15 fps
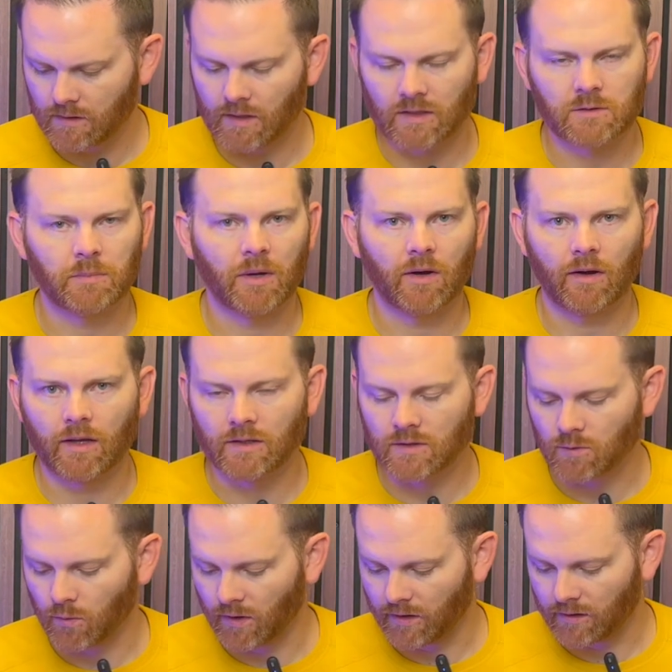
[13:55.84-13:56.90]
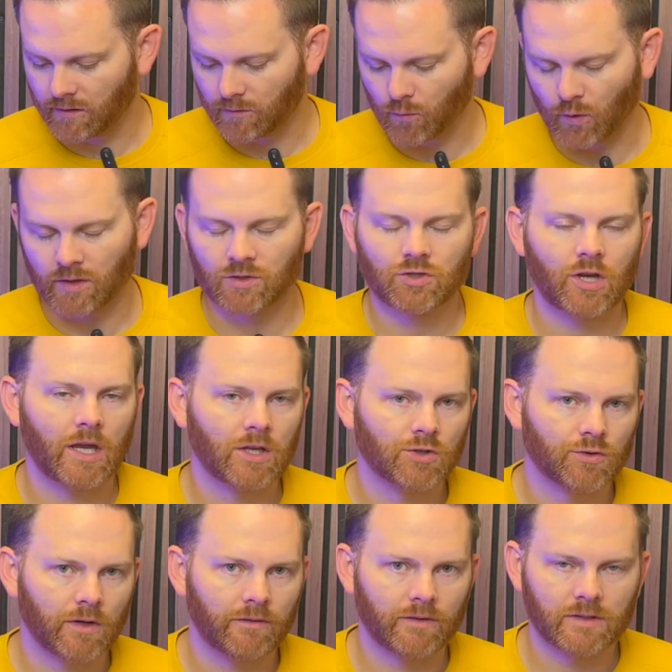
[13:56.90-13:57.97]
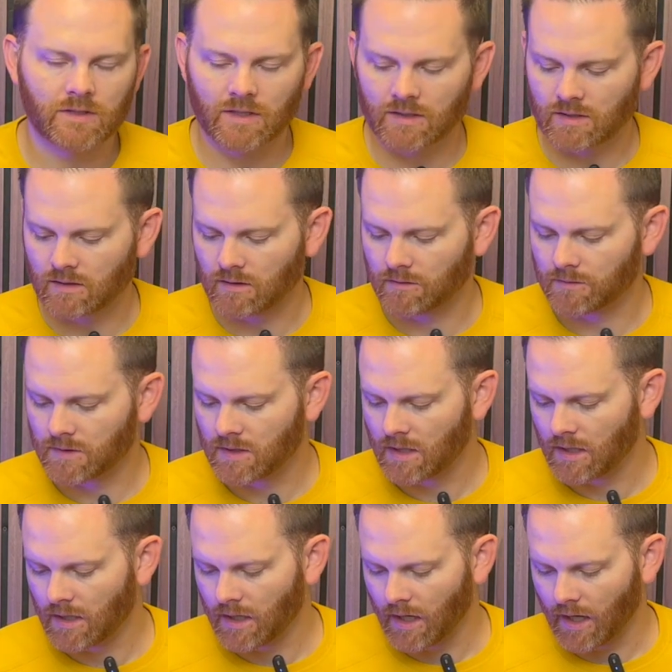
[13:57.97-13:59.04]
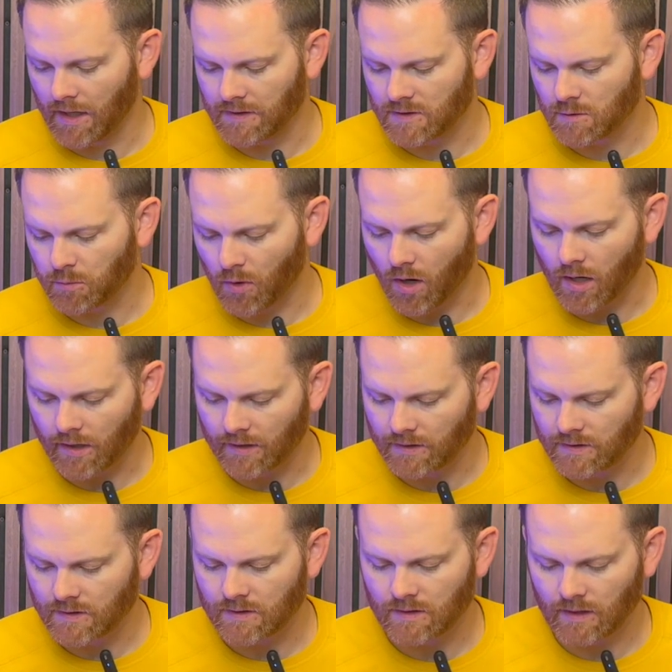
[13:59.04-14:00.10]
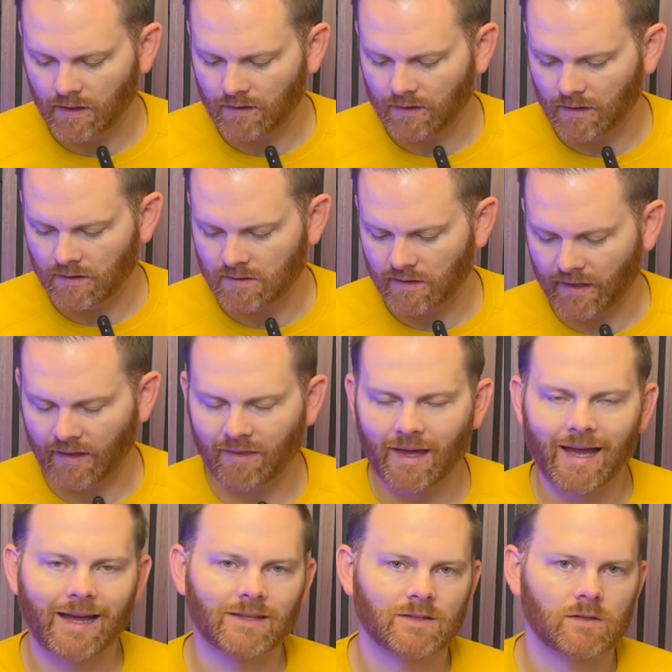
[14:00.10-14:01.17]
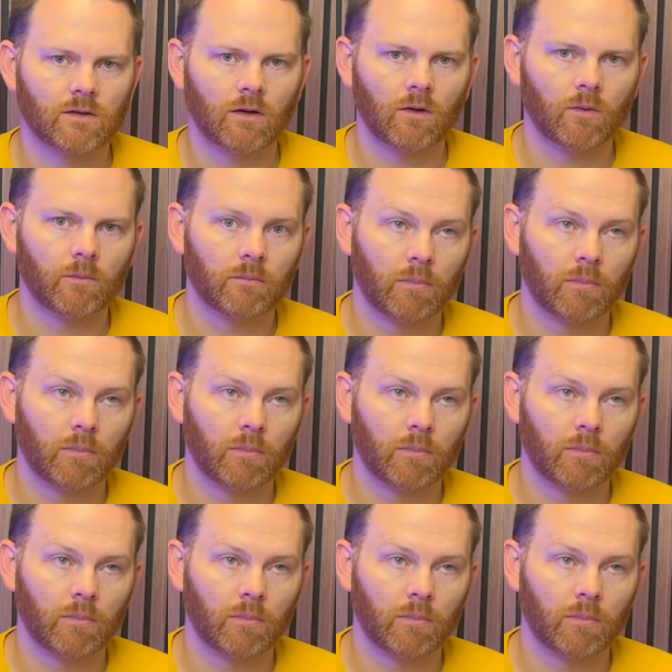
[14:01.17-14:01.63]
experience with chain driven systems and sprockets and things like that, so